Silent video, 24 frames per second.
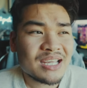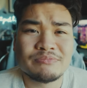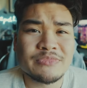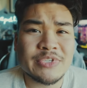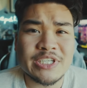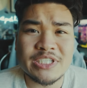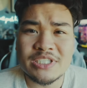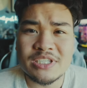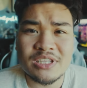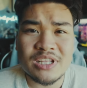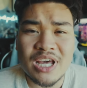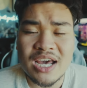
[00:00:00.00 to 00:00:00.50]

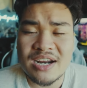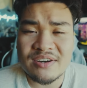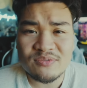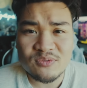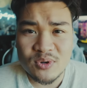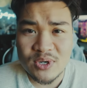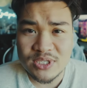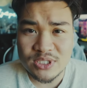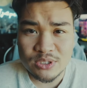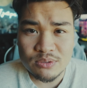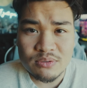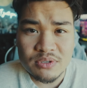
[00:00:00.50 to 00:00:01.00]
There's a lot of
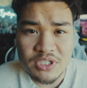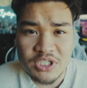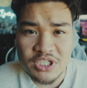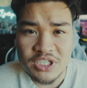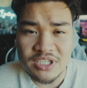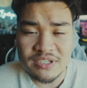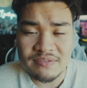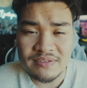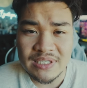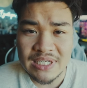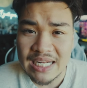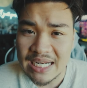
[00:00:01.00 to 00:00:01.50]
ways to
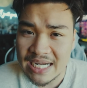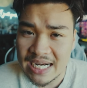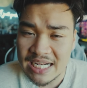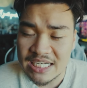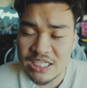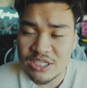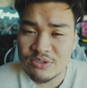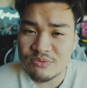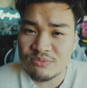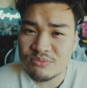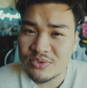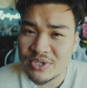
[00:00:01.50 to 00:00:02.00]
achieve it, and I
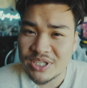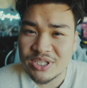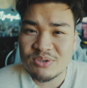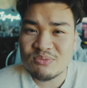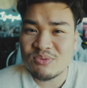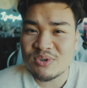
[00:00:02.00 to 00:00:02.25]
just really